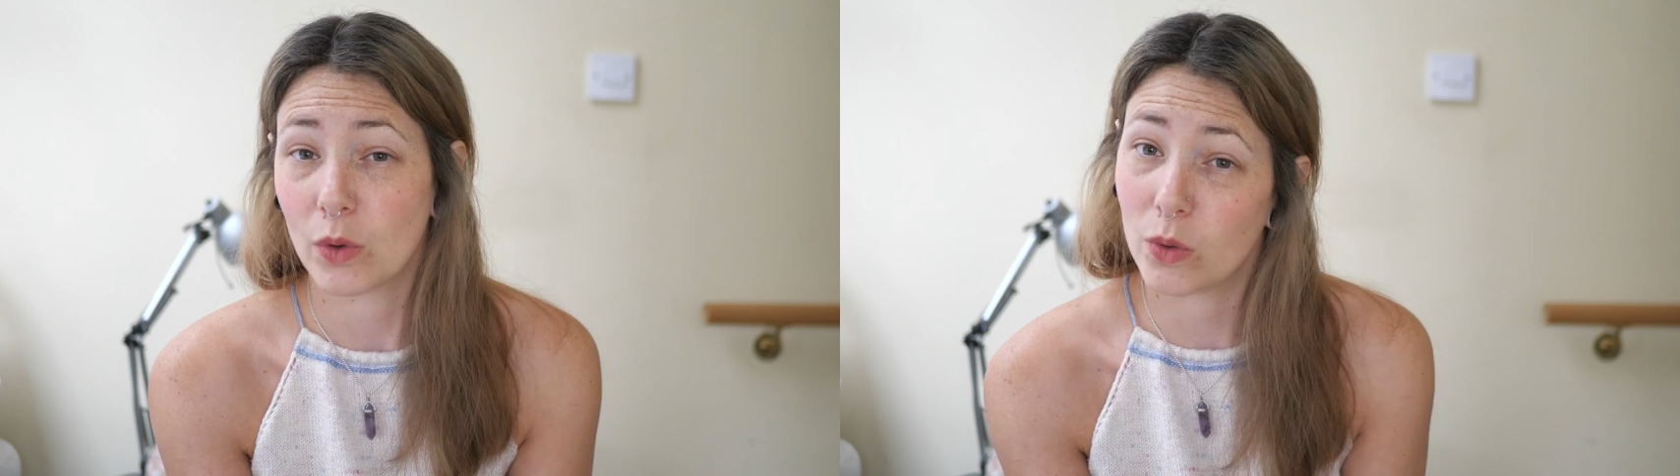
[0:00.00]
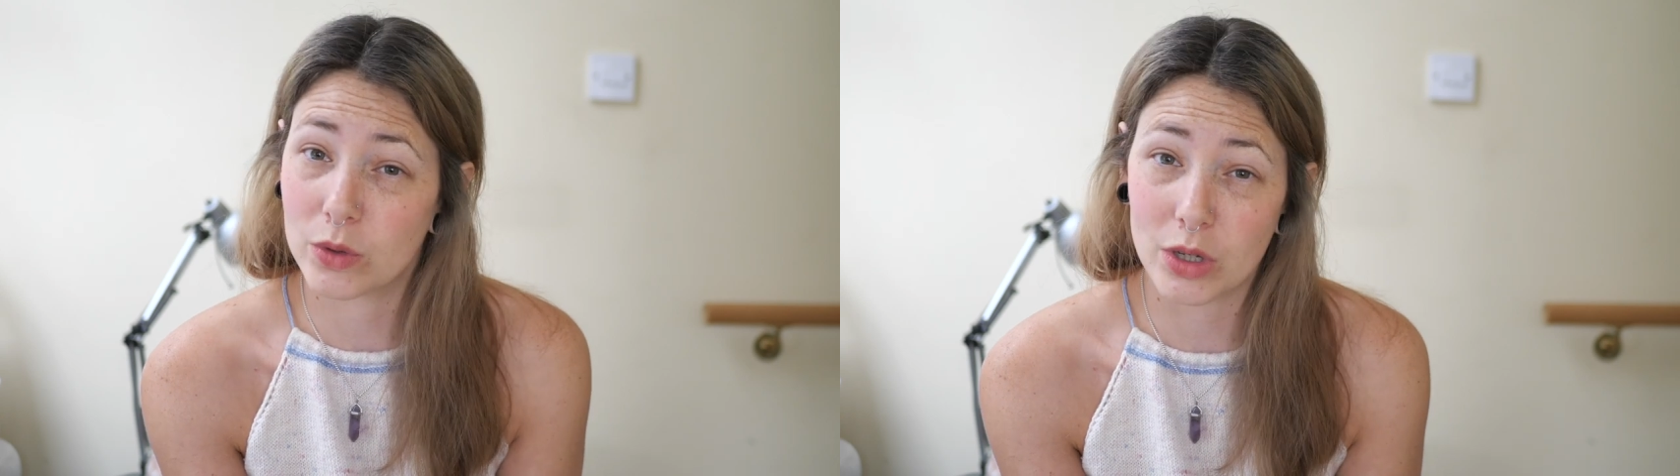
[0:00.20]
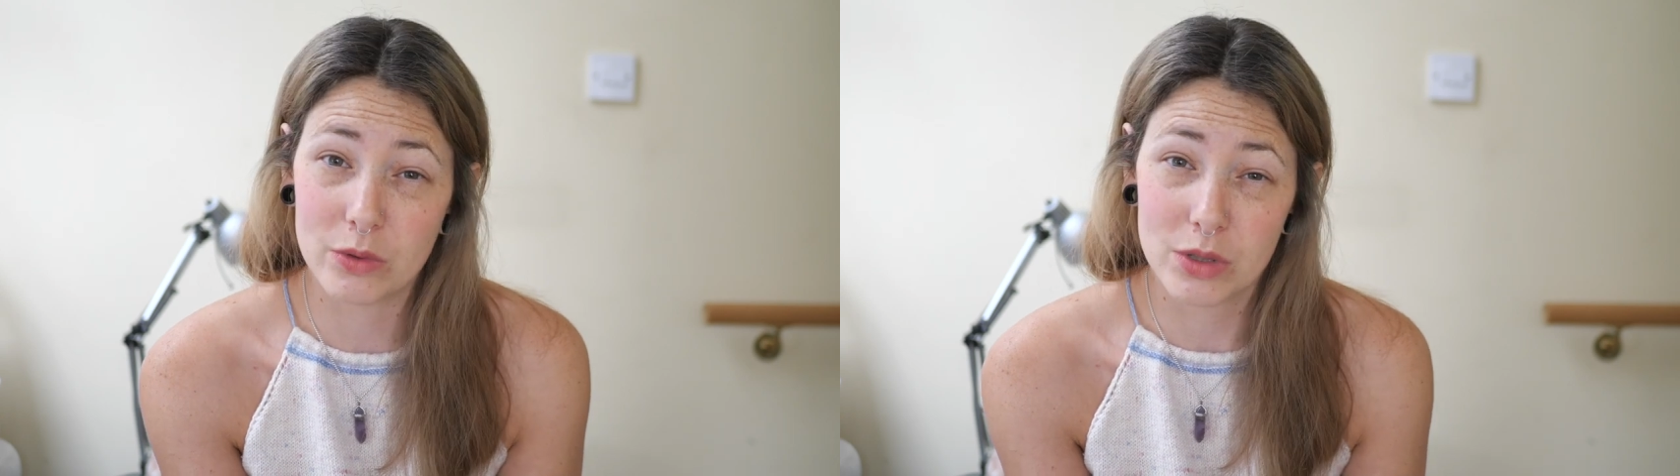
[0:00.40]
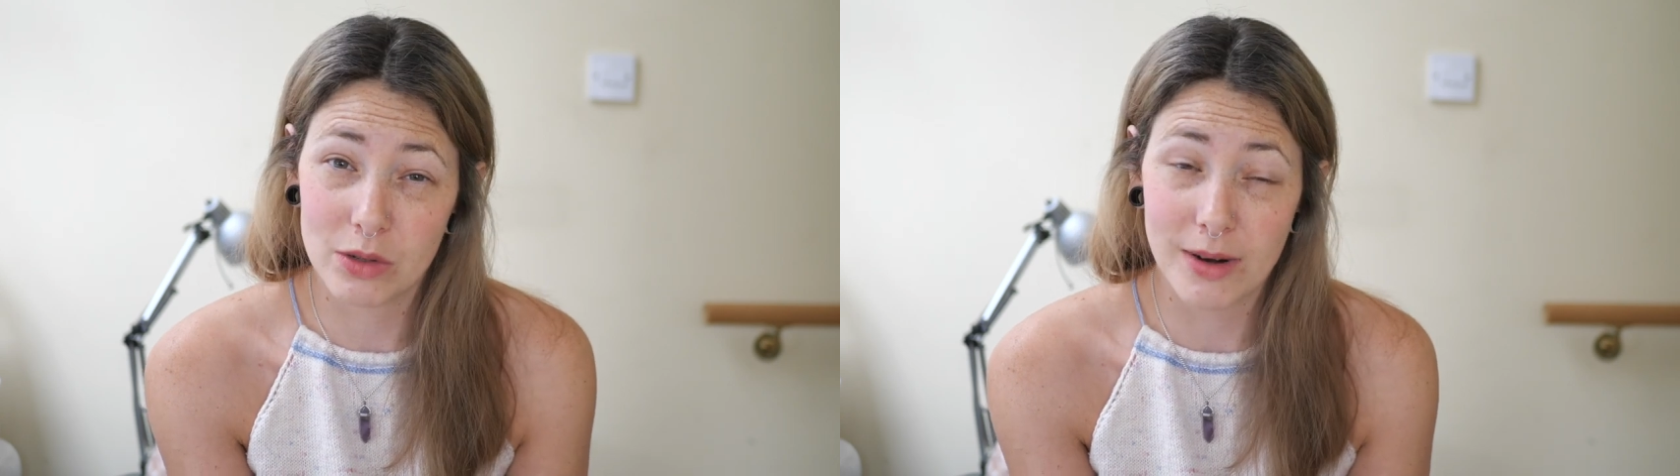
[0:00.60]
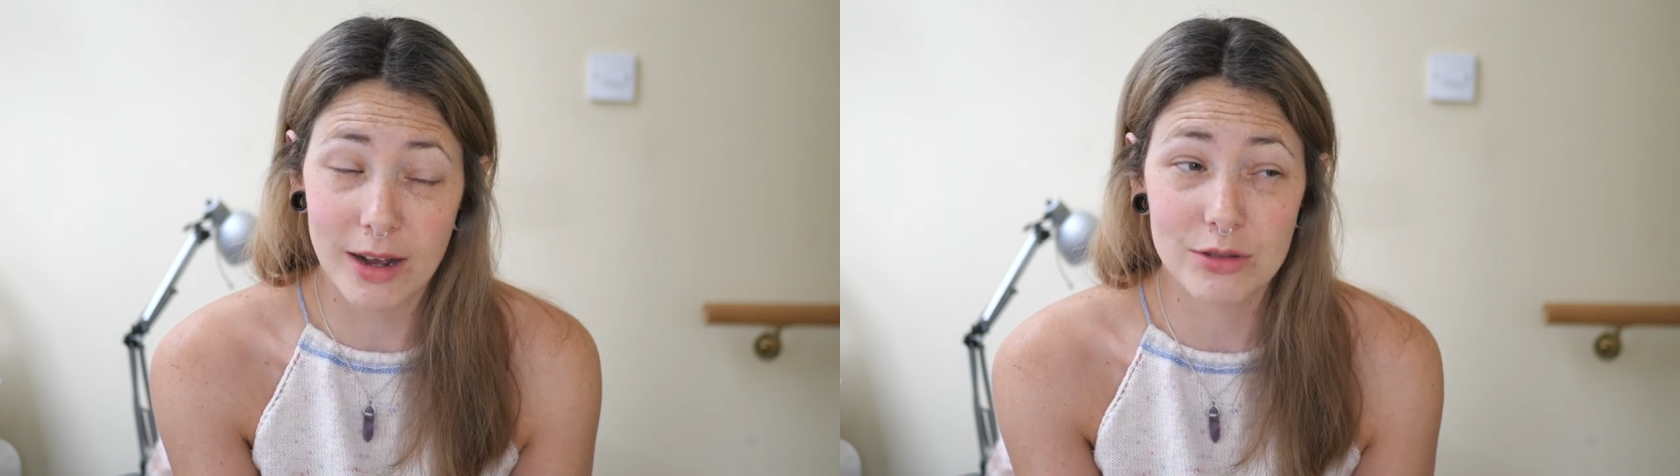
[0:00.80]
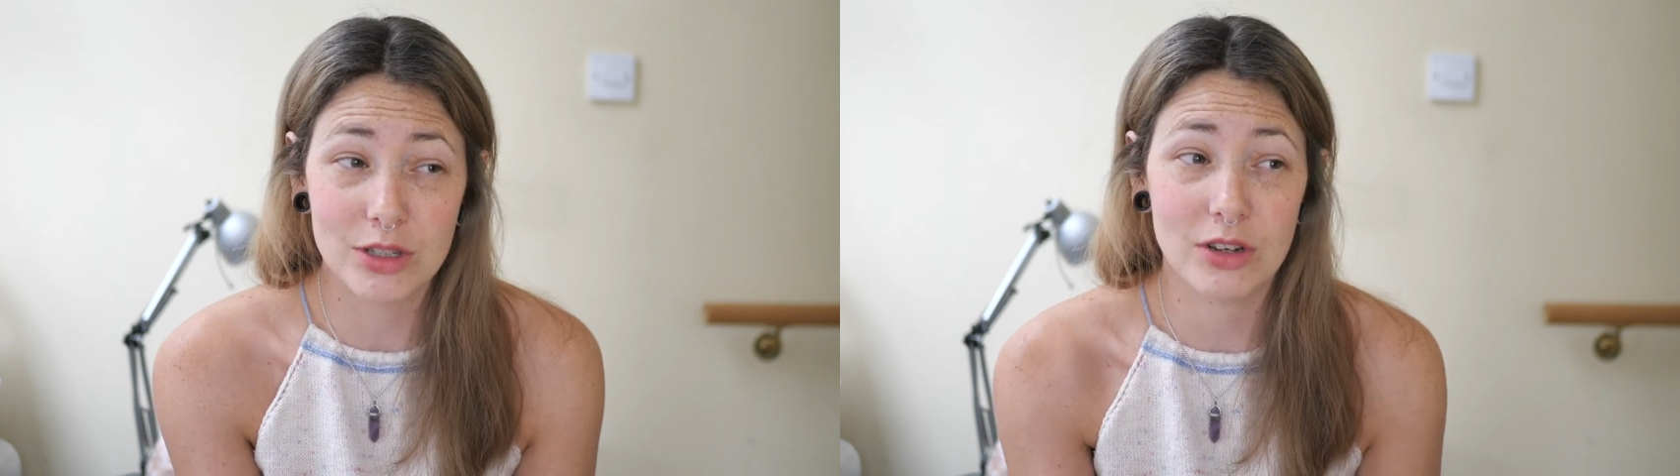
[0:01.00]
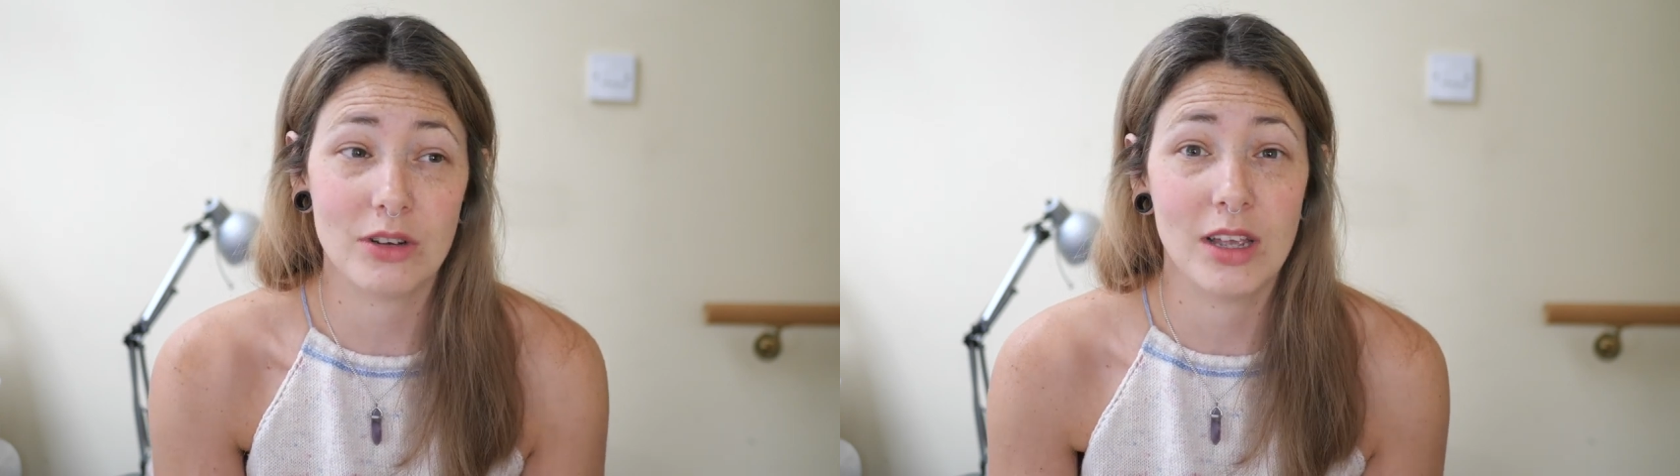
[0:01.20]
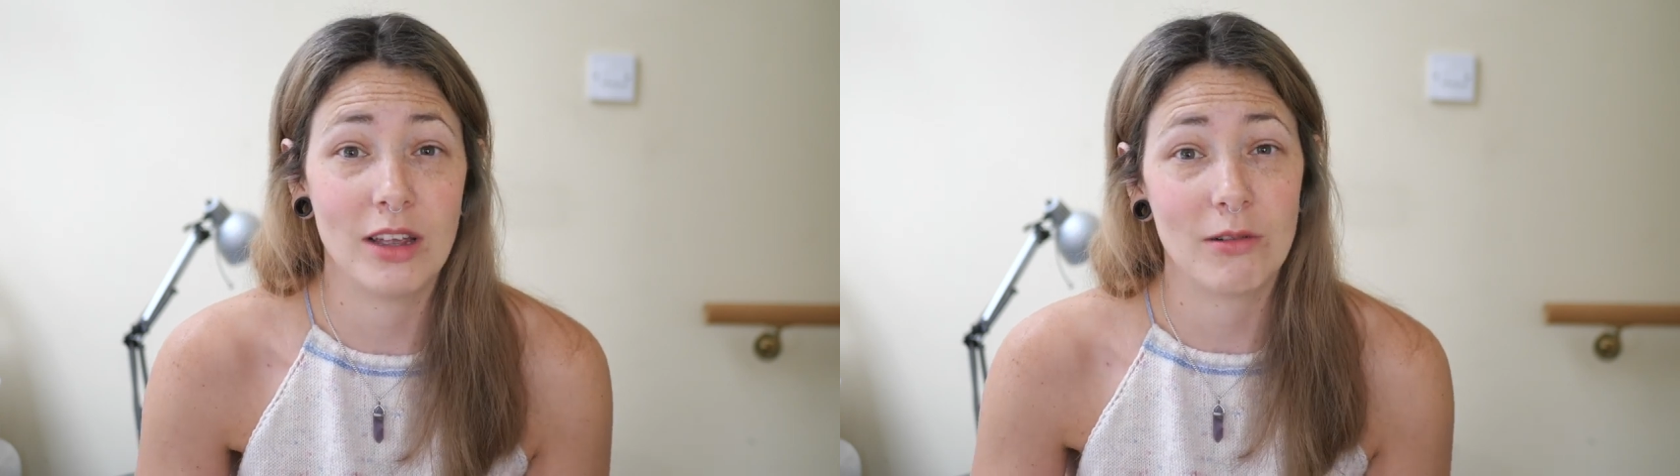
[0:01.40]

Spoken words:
or don't surround you.